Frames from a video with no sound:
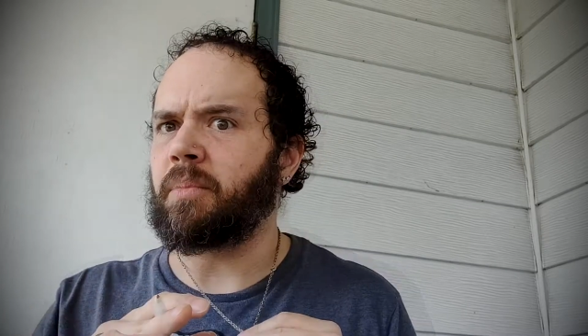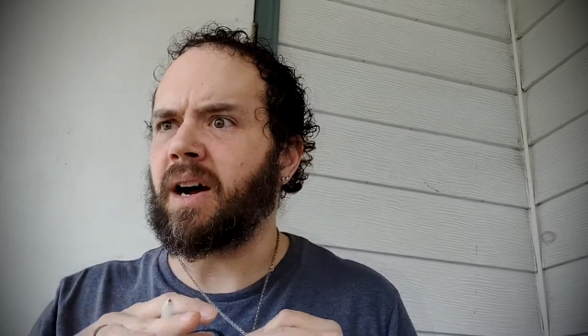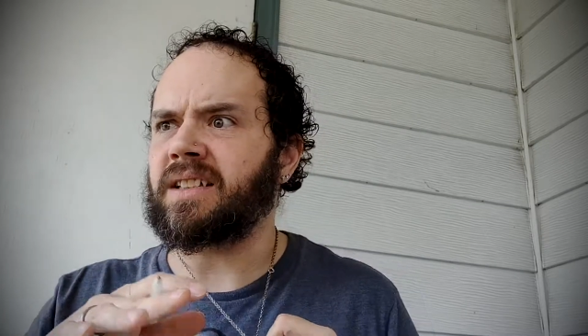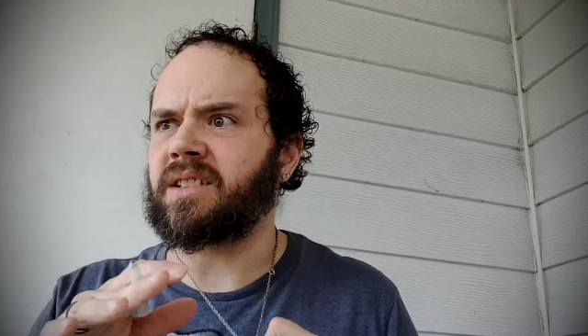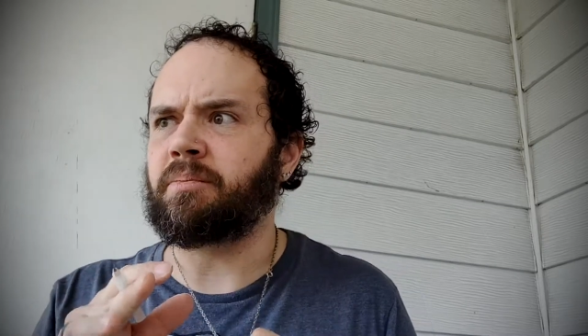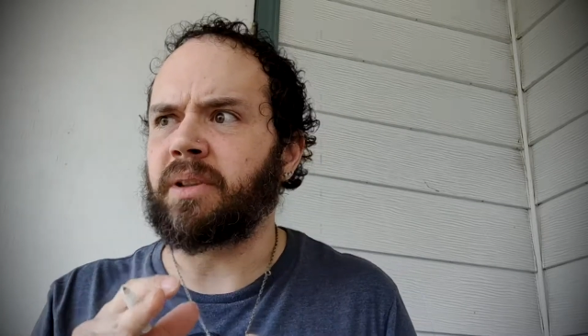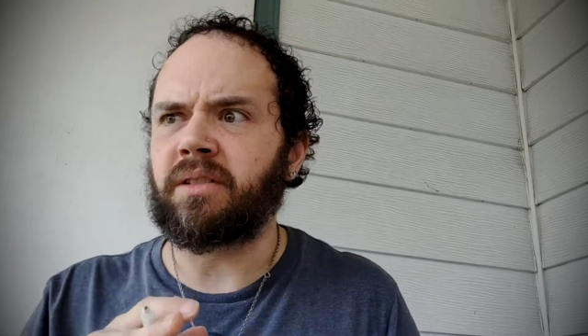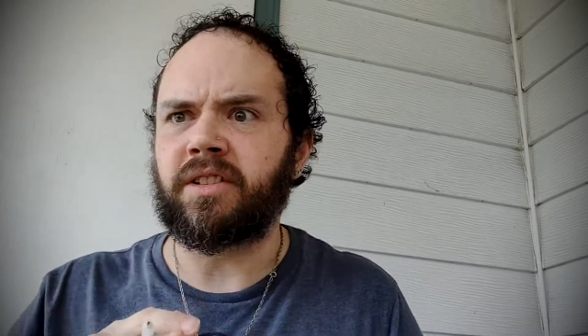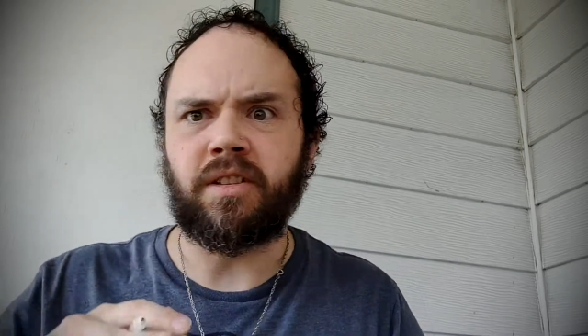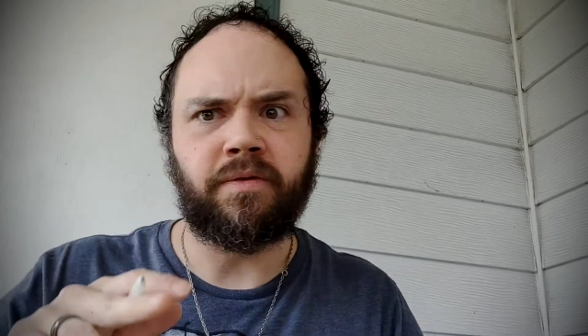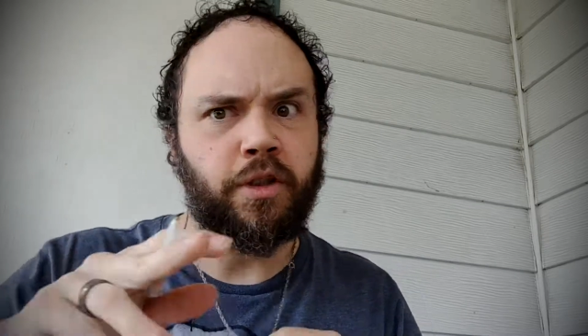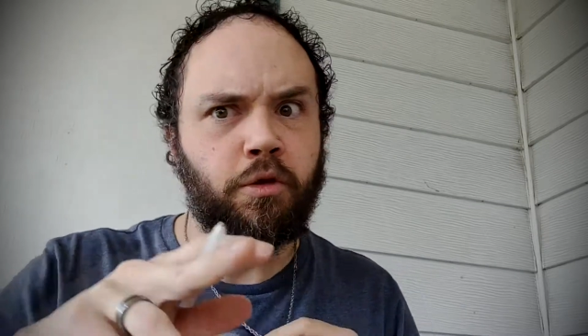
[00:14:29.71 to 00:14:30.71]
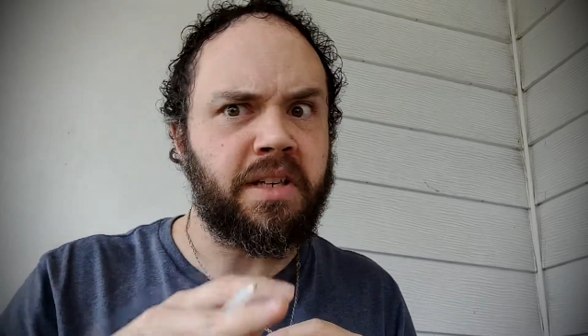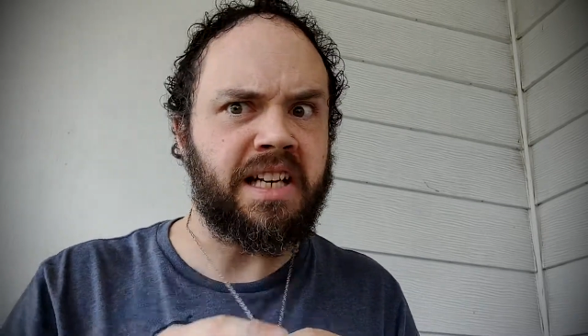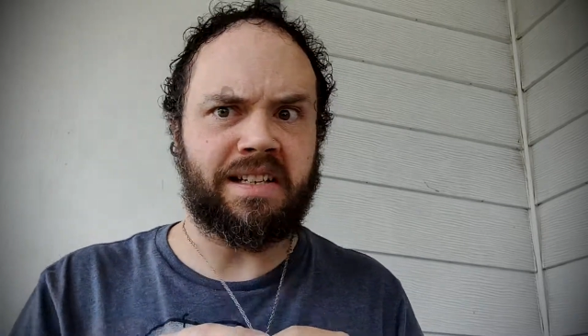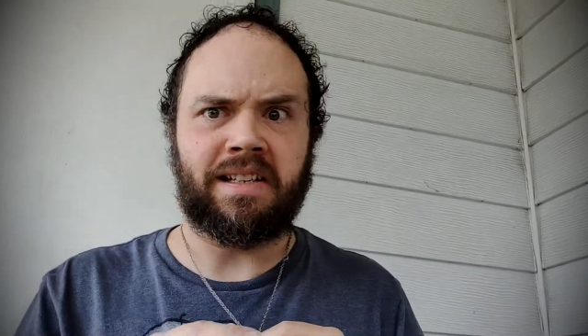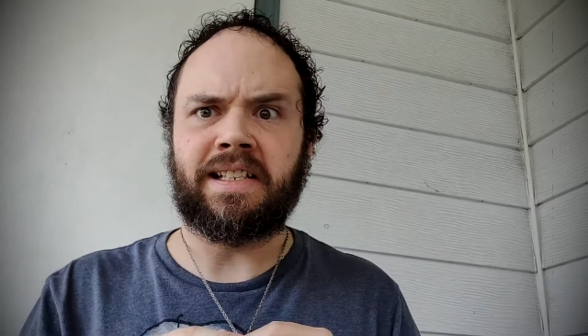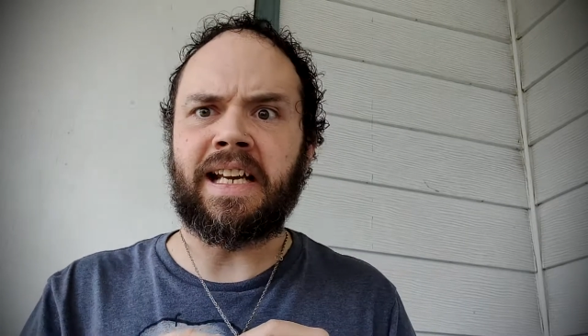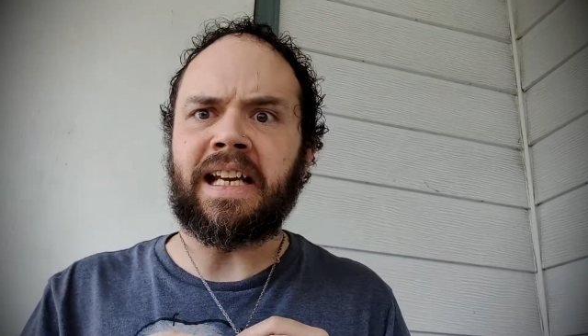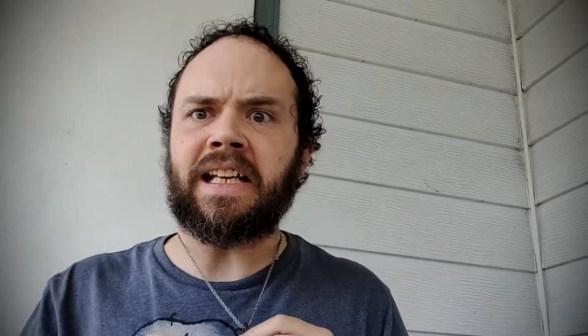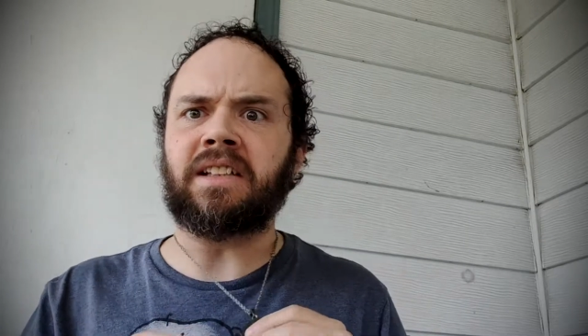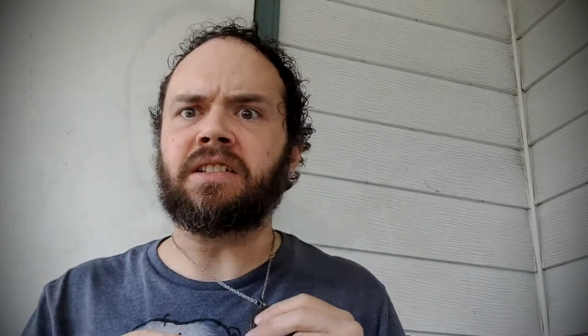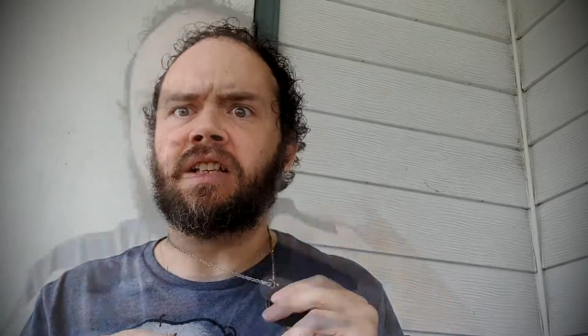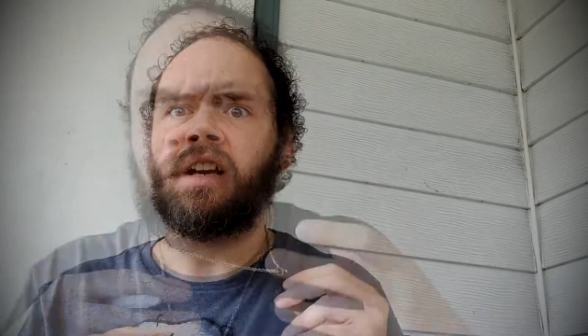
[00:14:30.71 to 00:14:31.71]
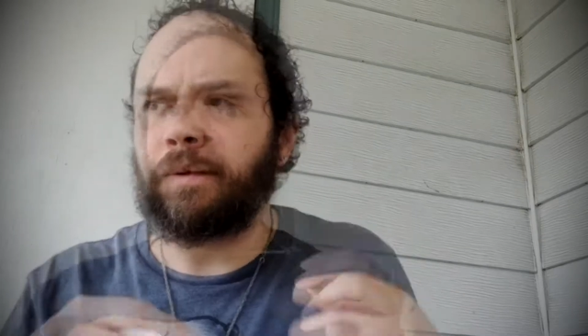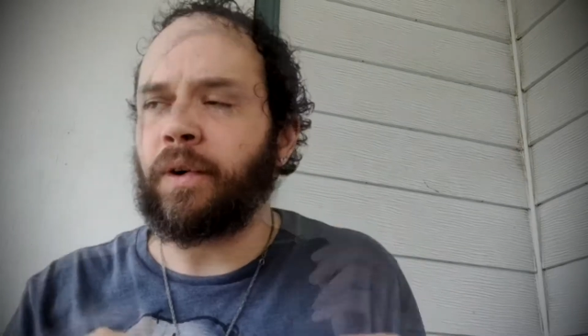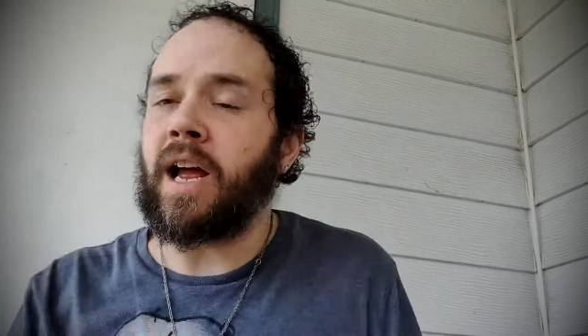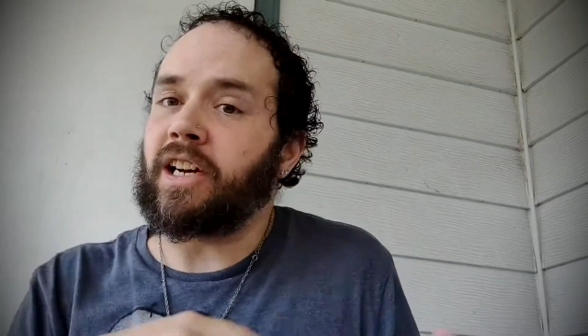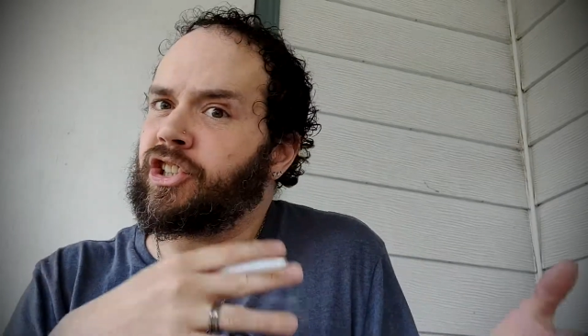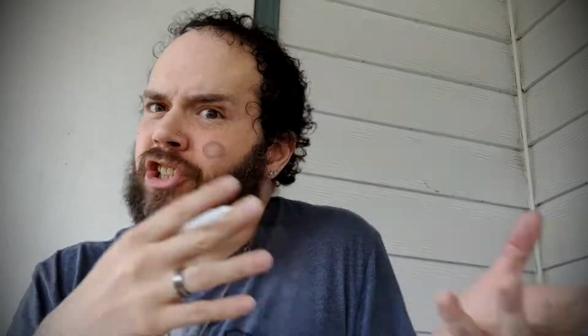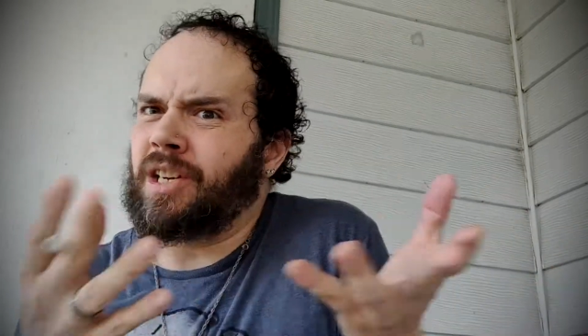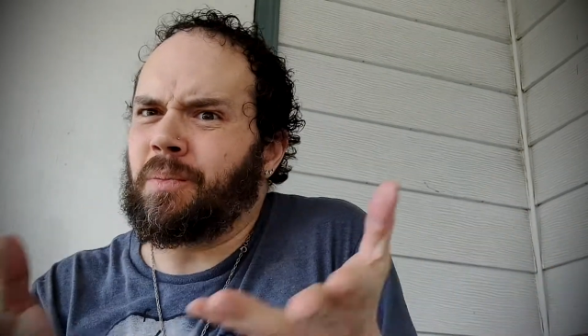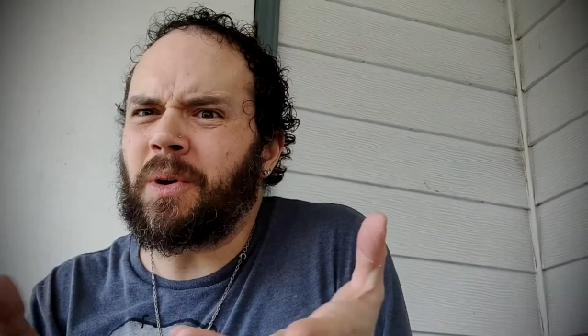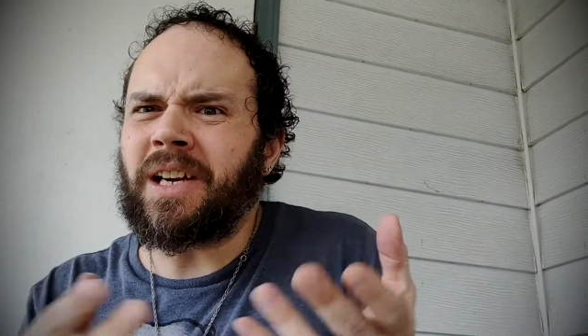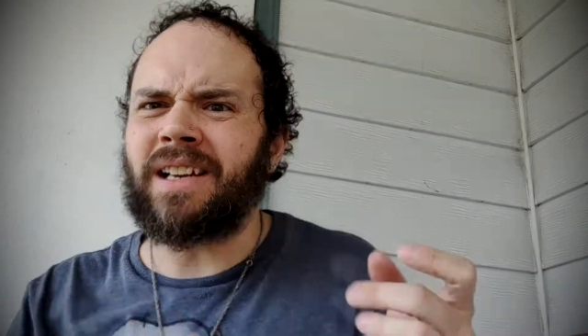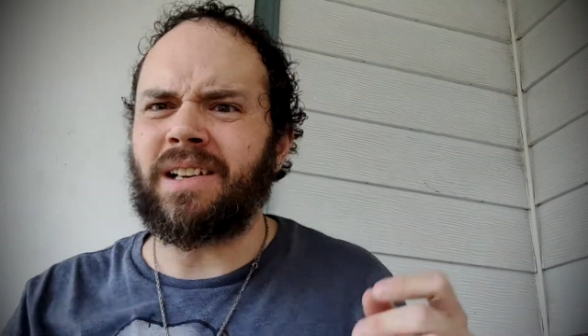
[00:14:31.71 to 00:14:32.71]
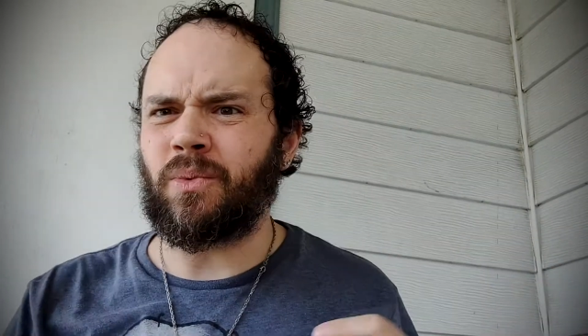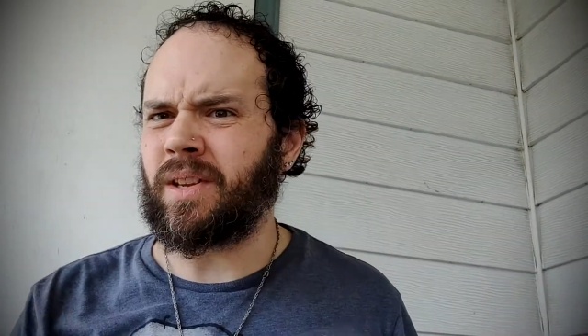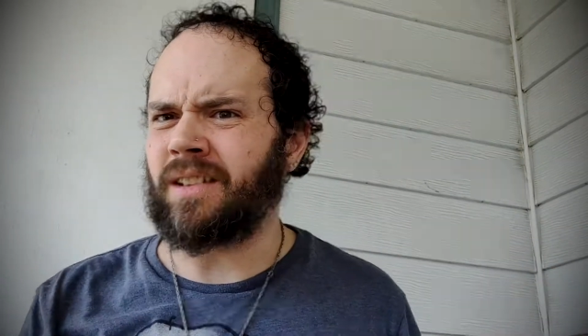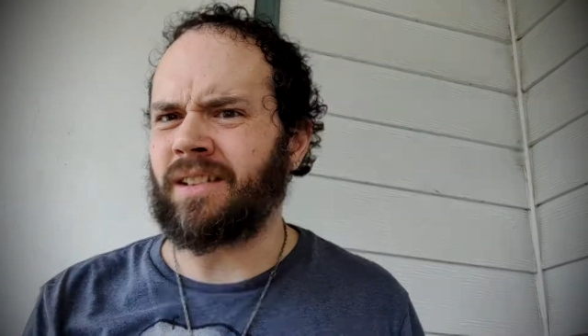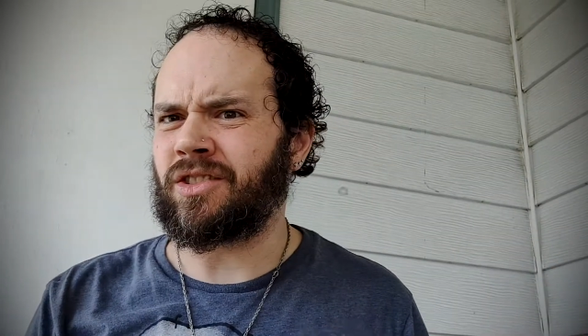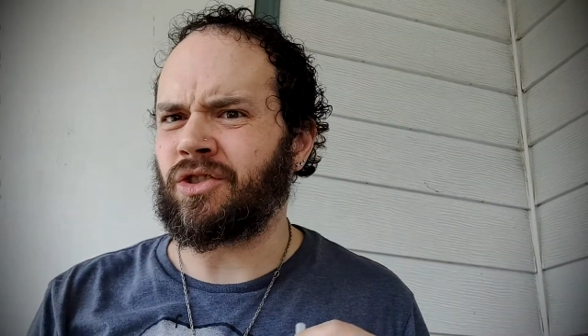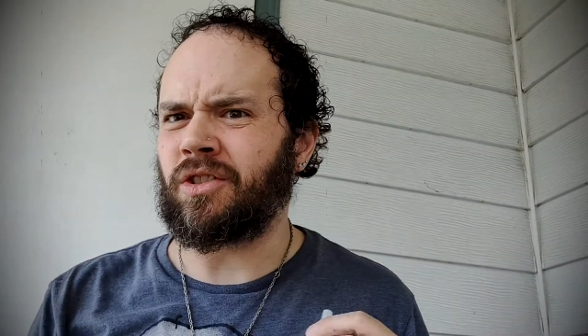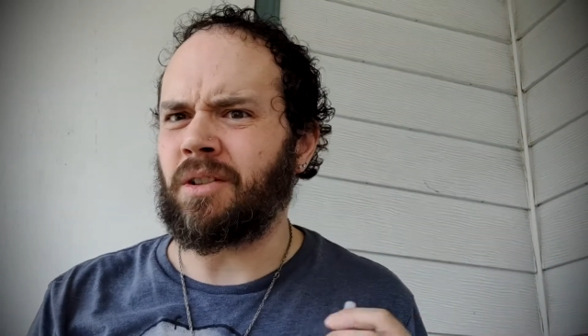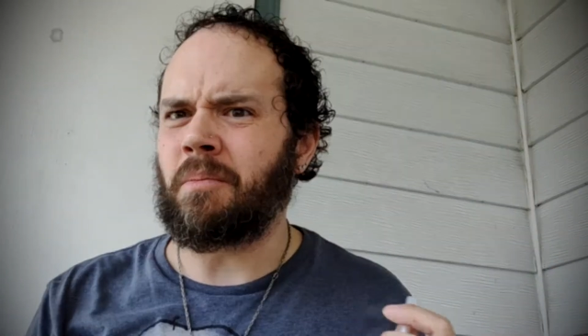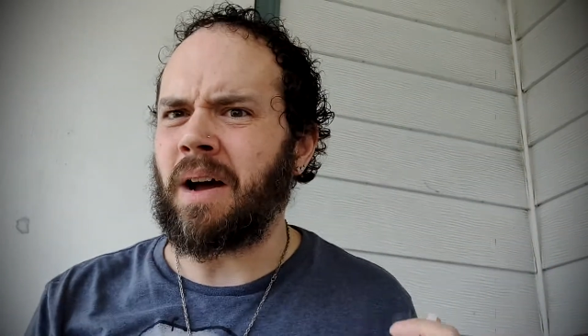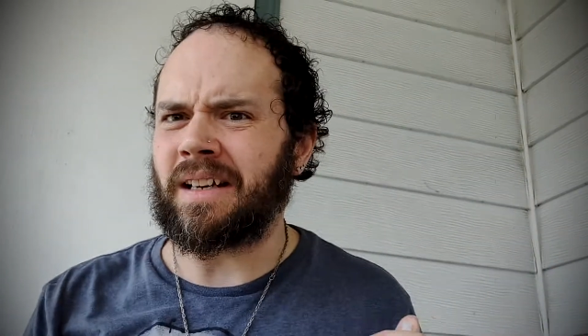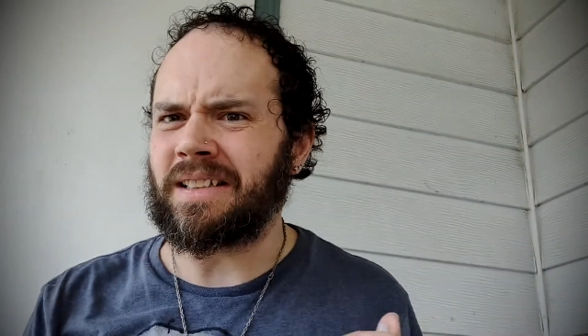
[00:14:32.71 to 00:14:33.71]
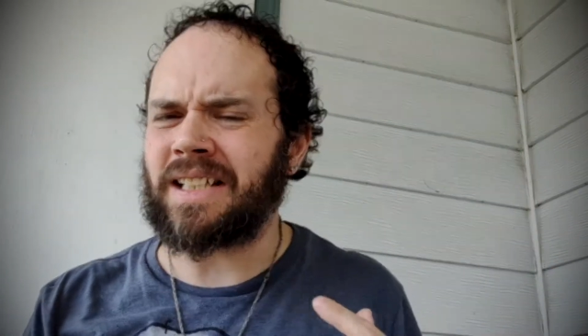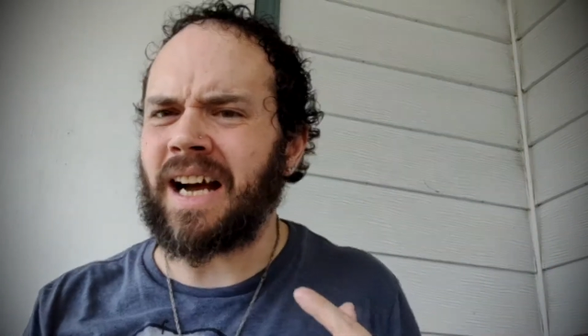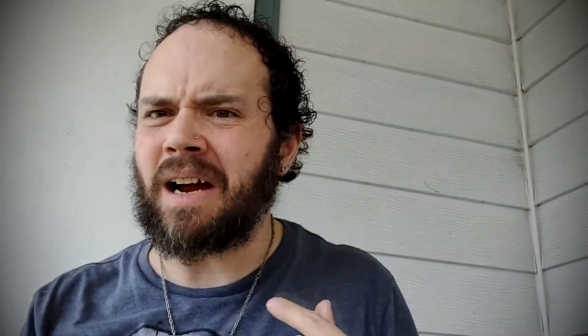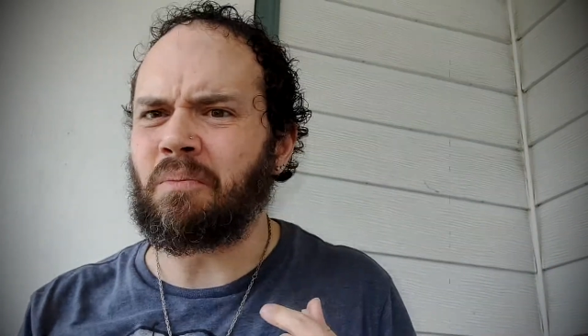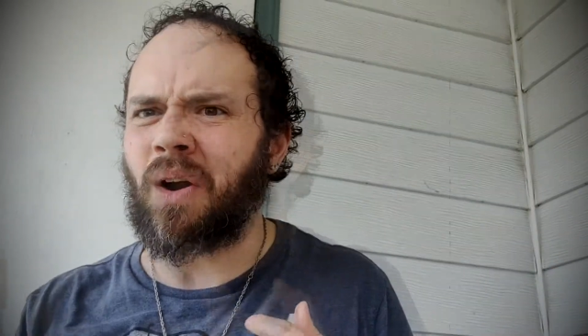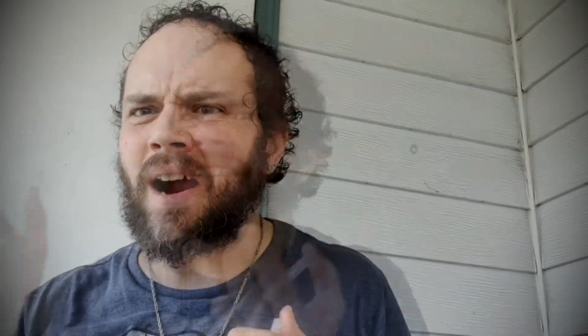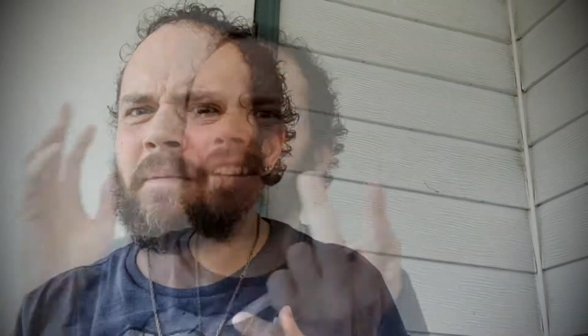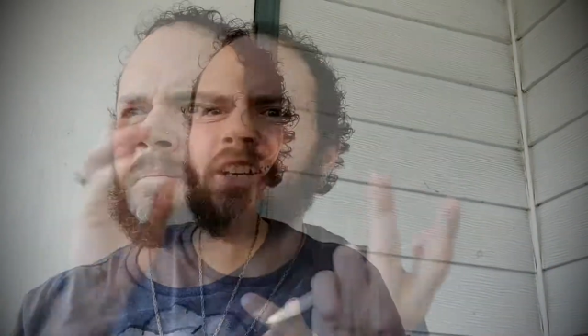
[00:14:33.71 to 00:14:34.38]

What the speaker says: possibility of you getting dinged for not shipping it within a certain amount of time, right?